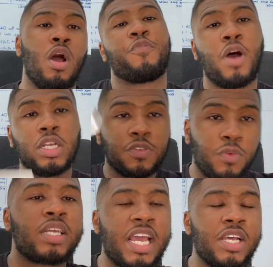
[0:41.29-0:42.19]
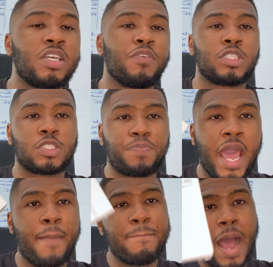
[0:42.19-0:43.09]
First of all, get yourself a
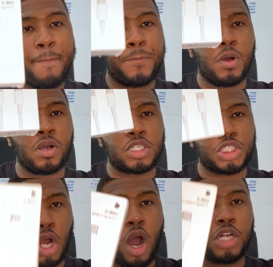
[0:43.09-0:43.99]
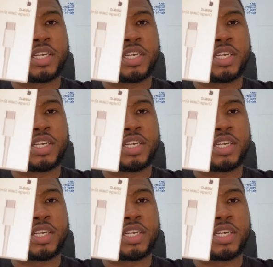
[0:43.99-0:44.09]
spare MacBook charger